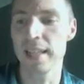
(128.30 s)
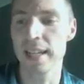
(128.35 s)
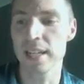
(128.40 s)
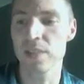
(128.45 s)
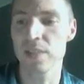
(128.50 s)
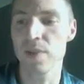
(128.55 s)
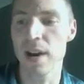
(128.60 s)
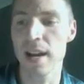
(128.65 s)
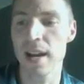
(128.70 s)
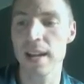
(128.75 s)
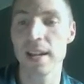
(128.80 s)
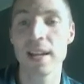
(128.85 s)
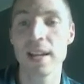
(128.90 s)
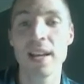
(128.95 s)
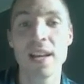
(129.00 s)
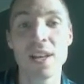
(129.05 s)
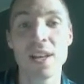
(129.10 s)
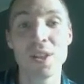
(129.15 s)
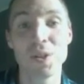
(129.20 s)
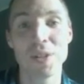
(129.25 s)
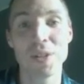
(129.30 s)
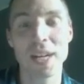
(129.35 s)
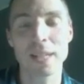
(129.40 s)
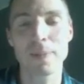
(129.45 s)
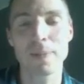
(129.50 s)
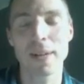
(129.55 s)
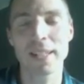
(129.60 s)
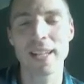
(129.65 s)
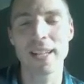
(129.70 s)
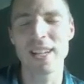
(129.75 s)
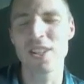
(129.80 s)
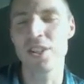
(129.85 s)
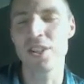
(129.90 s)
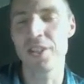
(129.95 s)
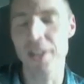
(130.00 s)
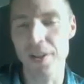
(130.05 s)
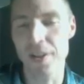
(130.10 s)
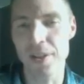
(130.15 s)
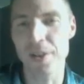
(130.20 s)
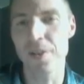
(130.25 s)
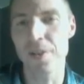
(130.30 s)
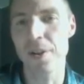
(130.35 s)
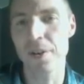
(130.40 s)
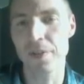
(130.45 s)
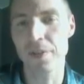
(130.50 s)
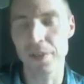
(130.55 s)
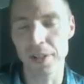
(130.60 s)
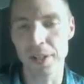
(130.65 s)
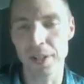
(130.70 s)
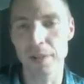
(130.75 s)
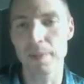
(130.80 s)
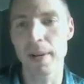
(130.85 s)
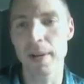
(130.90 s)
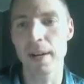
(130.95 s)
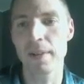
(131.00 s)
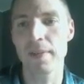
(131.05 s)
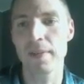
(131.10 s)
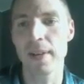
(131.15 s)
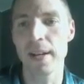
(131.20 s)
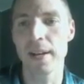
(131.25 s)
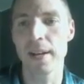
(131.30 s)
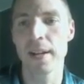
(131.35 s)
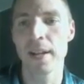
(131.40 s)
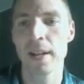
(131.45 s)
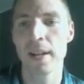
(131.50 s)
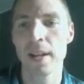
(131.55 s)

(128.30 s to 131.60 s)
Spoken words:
and that's why those expectations are there. They're for your benefit.